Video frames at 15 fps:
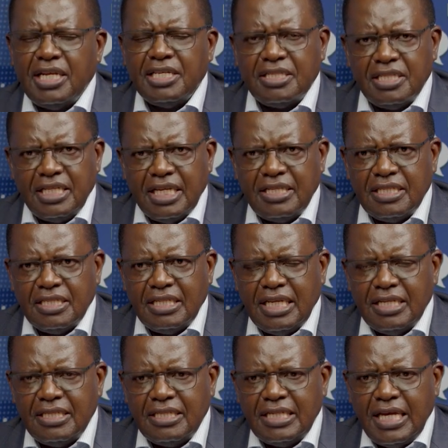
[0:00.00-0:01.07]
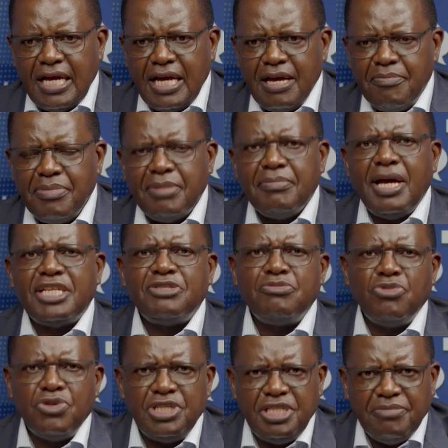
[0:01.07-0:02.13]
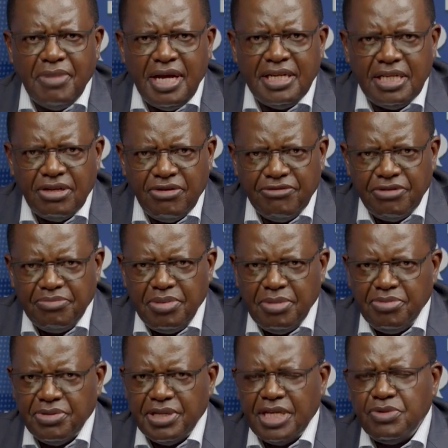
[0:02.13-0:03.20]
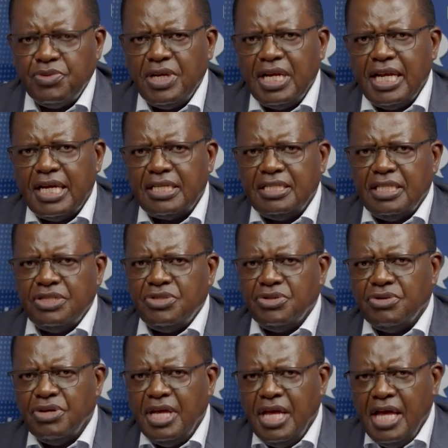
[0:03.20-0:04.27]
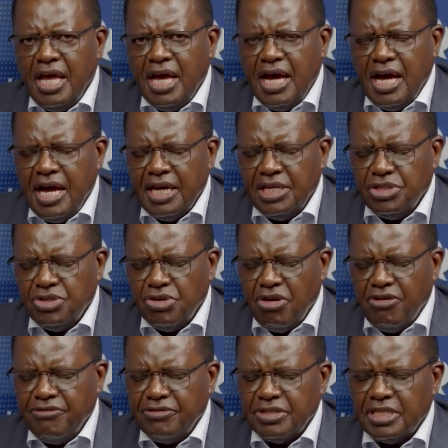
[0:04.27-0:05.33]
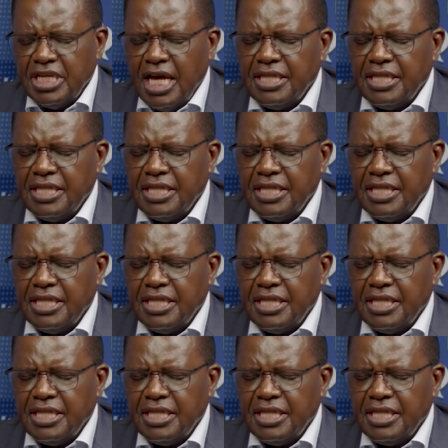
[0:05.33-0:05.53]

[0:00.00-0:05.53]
Just let's be much more demanding of the people that we elected to into office.